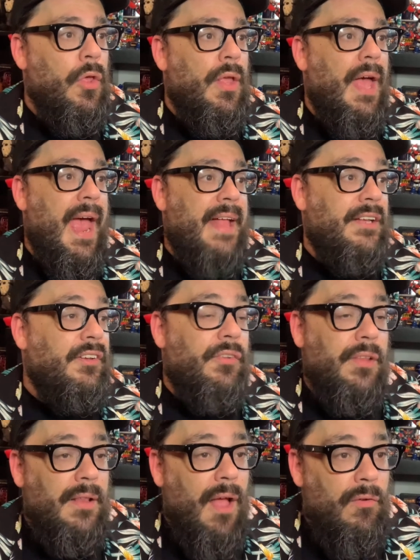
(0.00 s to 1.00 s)
And I just
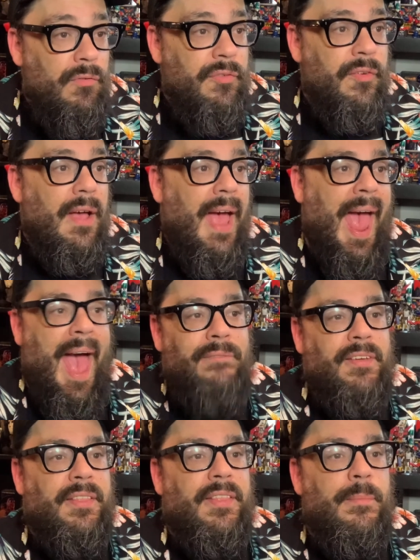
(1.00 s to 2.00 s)
love
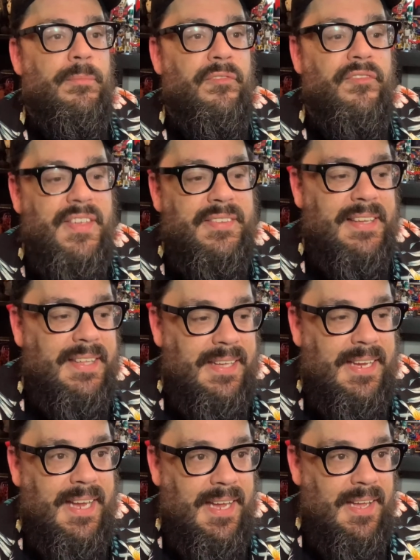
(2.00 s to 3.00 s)
having them
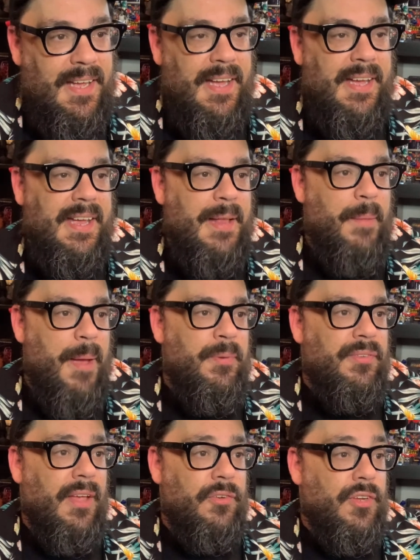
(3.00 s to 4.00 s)
physically in my
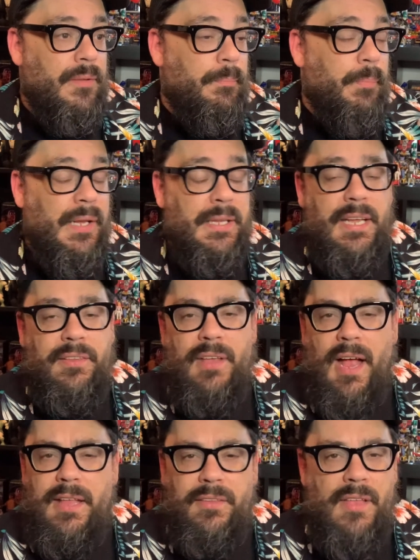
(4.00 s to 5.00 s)
possession. But it's
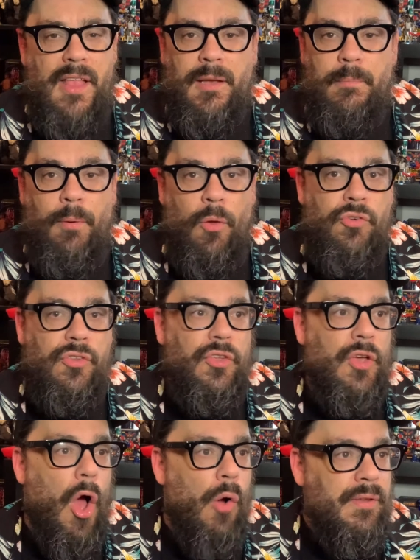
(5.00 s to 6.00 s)
not a compulsion
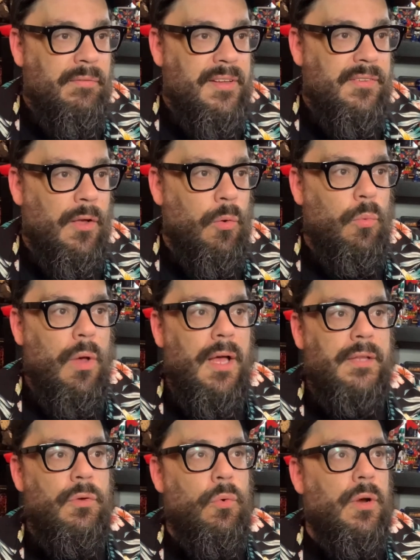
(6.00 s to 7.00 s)
to own every single
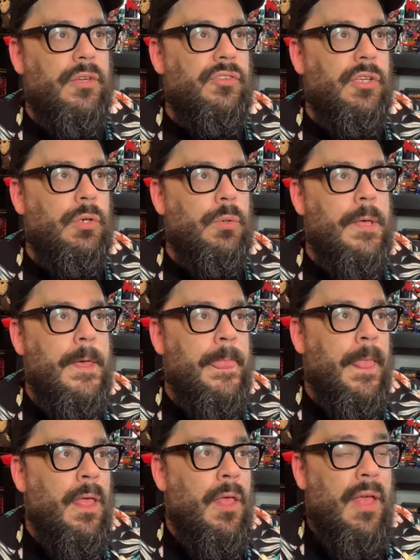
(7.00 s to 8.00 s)
one or to
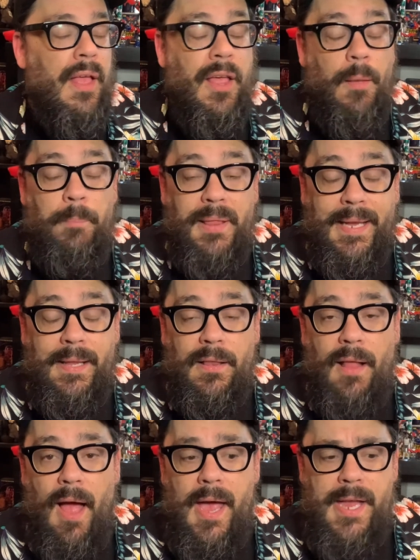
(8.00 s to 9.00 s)
complete a
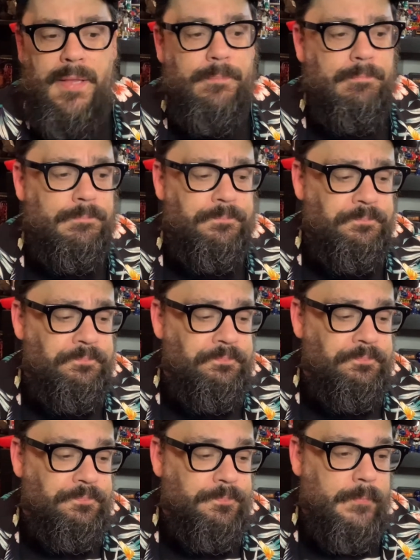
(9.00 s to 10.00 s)
line.
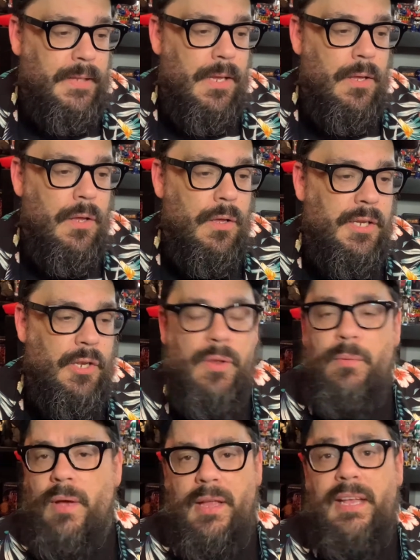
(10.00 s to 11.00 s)

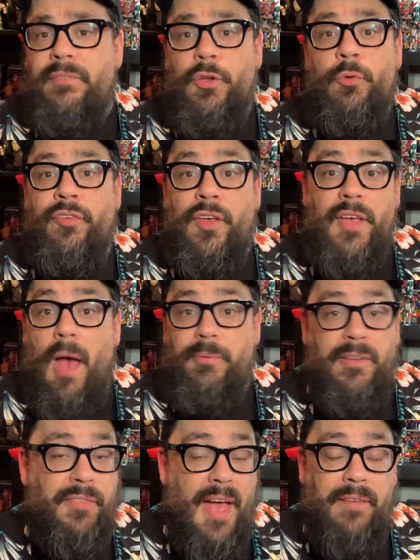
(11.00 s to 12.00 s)
And if you feel the
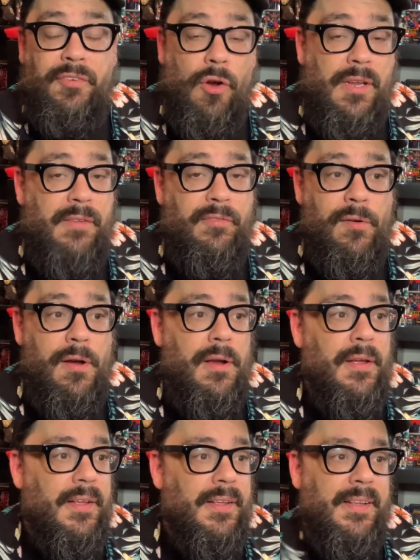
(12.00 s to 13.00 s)
opposite, if you're in it for,
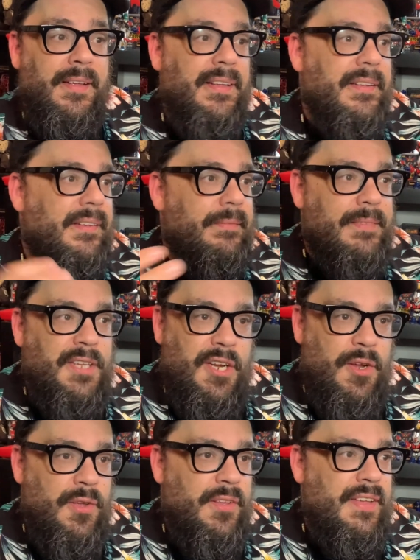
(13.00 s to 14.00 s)

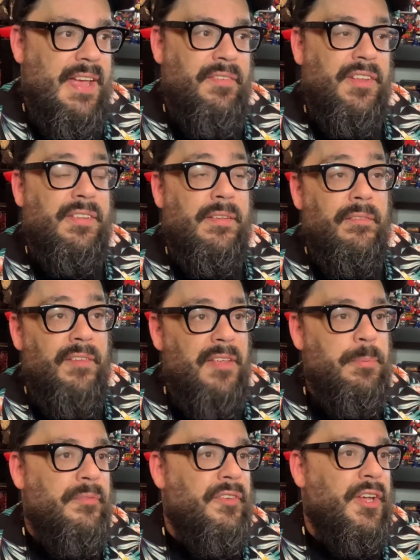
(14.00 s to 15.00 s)
if it's an
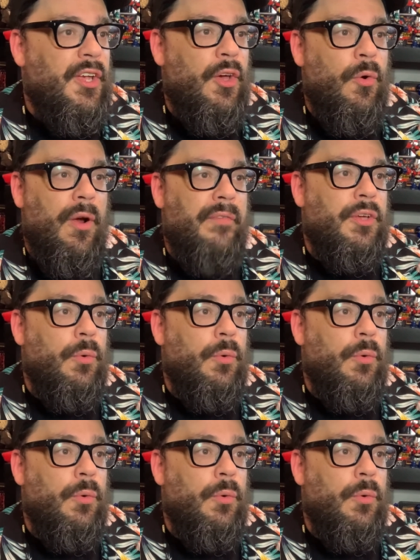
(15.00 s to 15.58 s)
investment for you, or if you